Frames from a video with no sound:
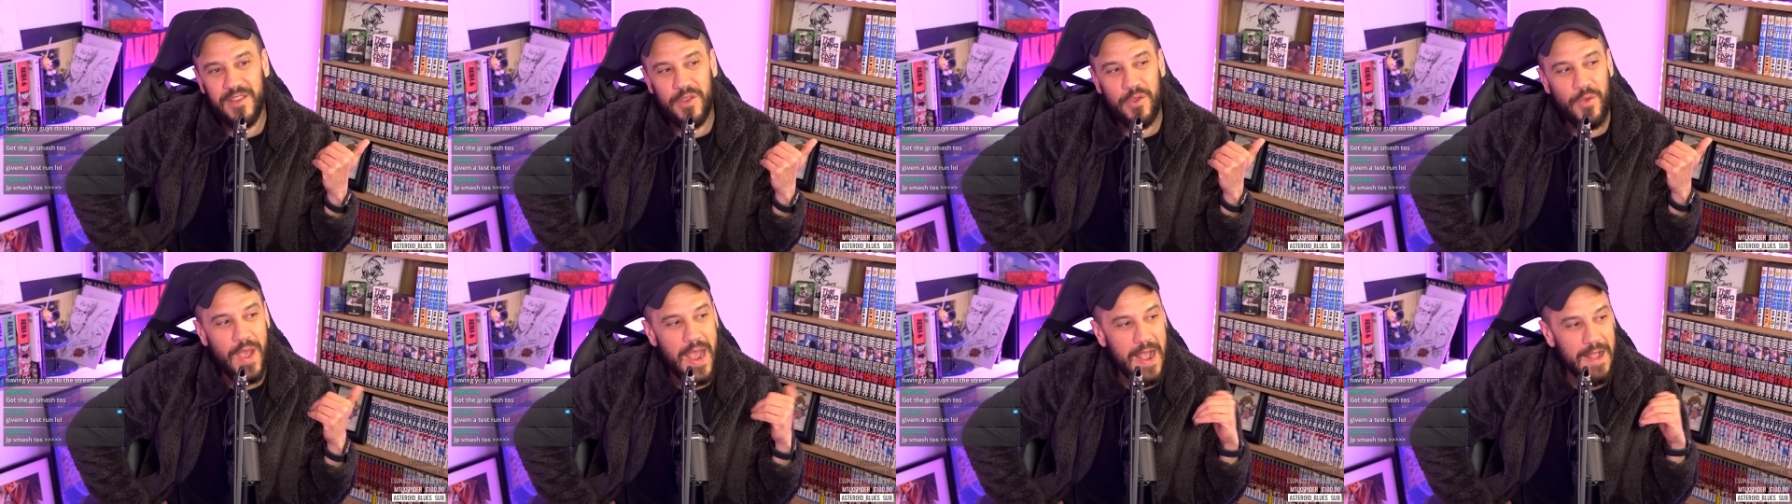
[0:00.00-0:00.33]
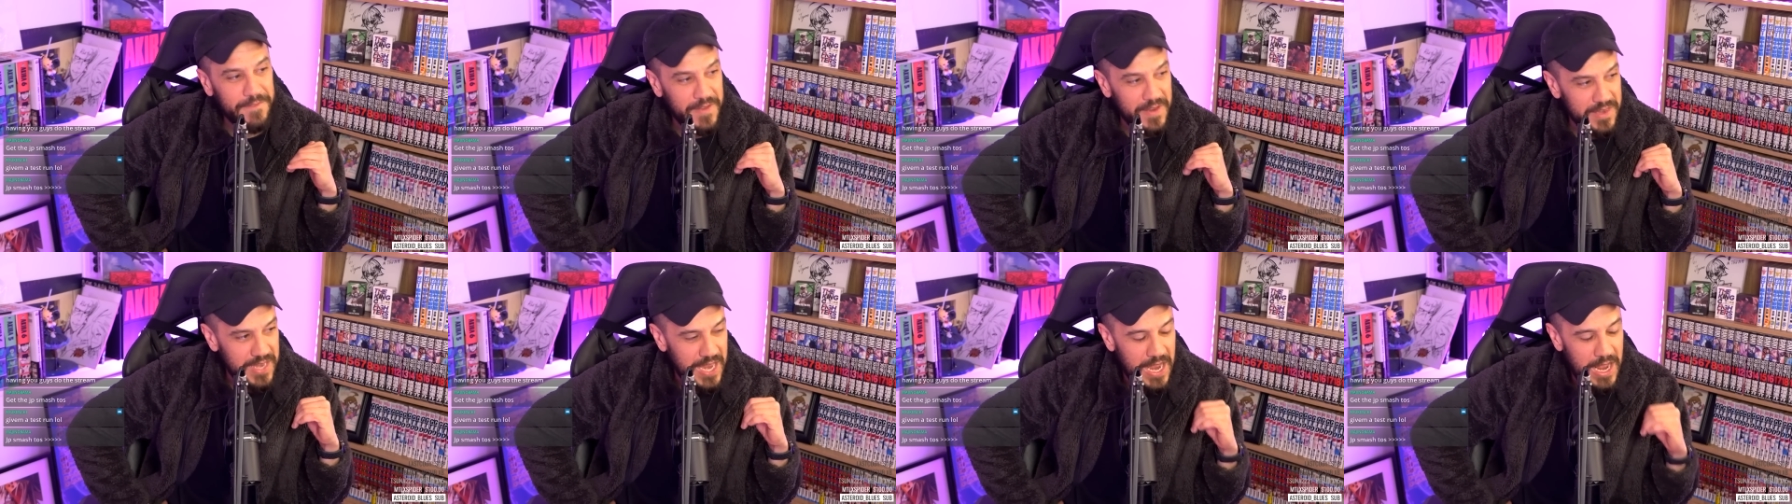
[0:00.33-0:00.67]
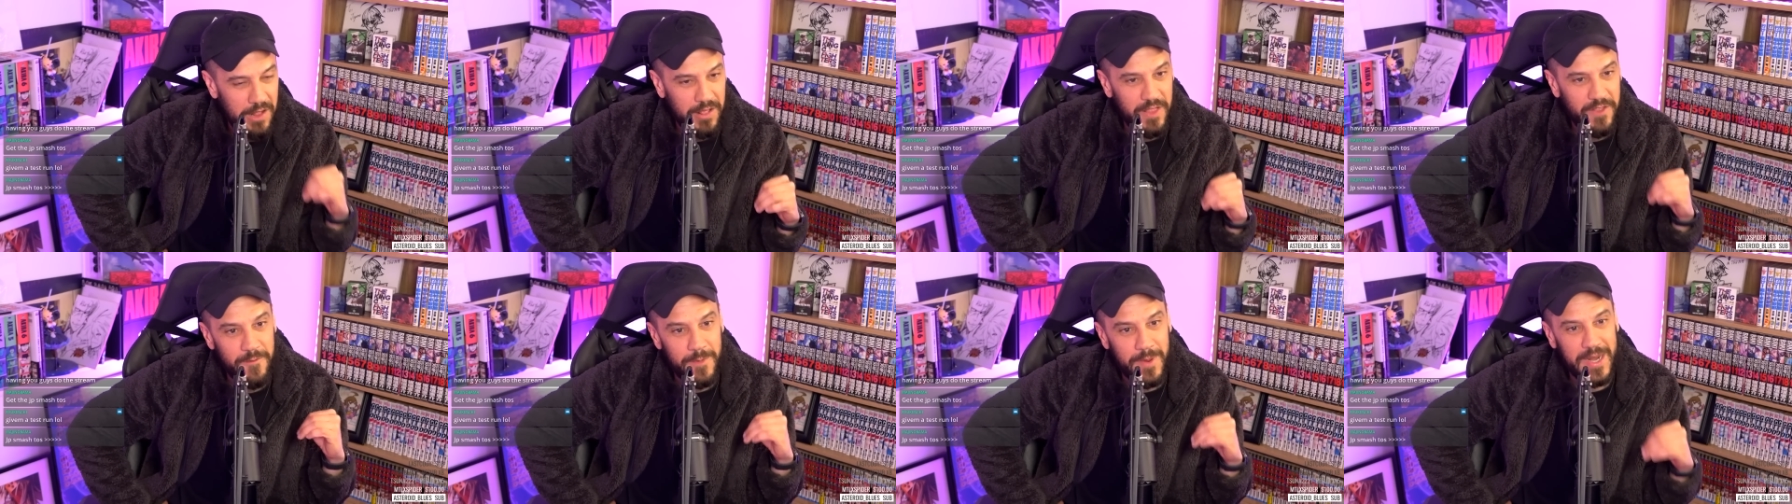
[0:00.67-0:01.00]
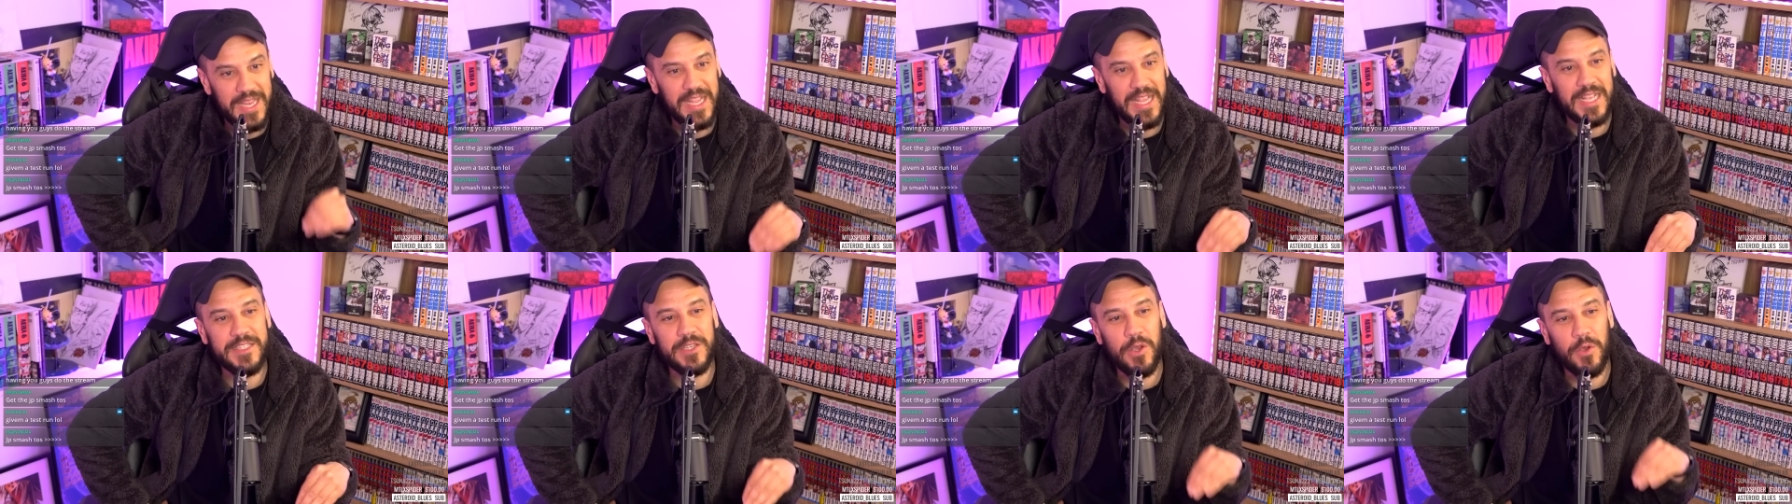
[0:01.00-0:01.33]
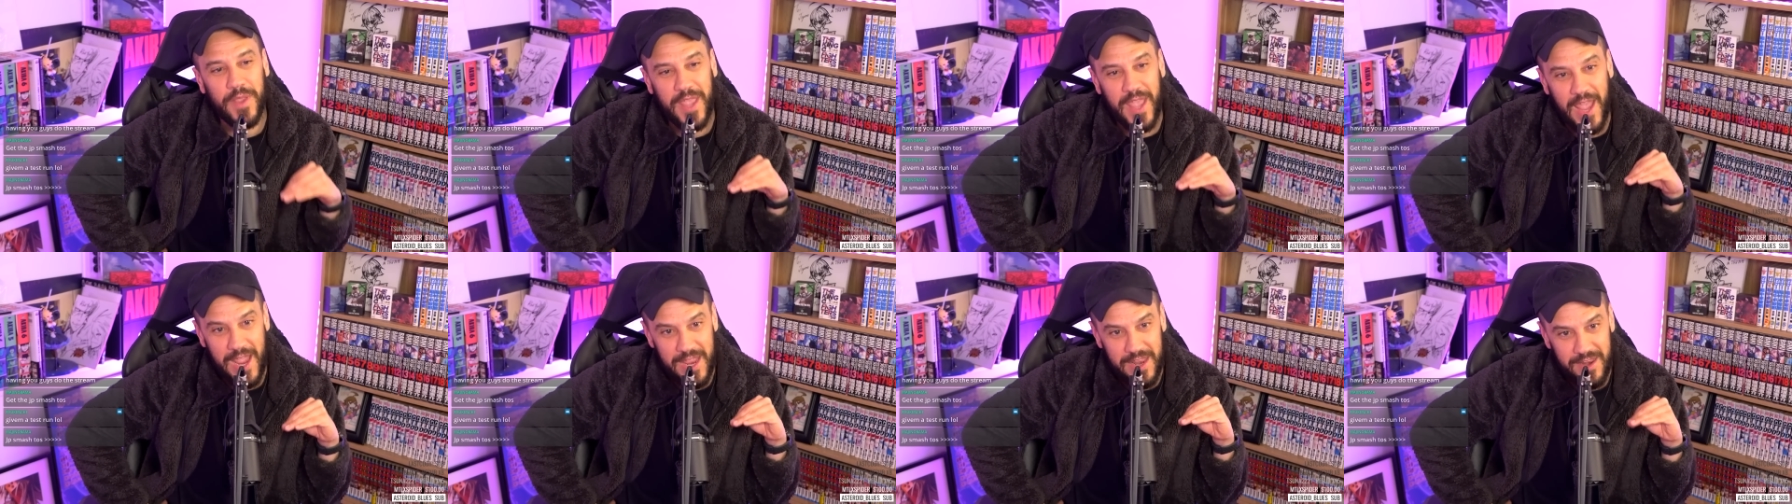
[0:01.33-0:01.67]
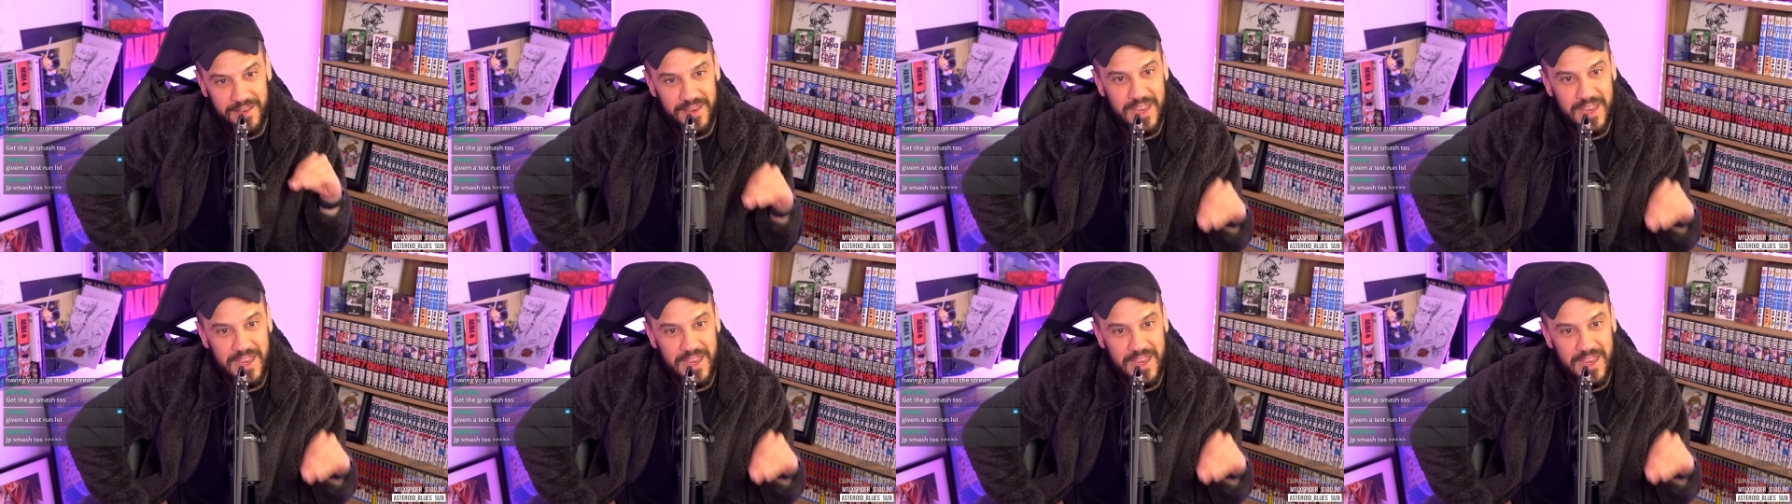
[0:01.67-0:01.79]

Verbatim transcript: You have to tell everybody it's okay to